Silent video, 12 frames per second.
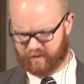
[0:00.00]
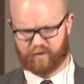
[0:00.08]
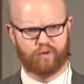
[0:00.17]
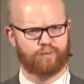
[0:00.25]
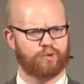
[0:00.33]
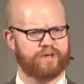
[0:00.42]

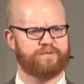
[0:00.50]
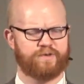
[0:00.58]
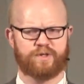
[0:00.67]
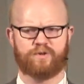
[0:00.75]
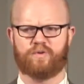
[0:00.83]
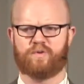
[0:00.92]
whom we
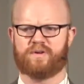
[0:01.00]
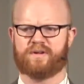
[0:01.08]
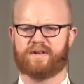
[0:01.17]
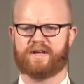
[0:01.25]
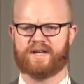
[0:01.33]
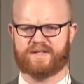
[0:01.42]
view
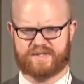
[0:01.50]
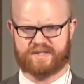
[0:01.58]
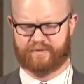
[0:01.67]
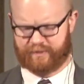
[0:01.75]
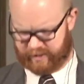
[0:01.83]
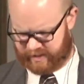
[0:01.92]
as
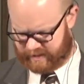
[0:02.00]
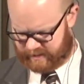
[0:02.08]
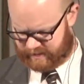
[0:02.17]
different.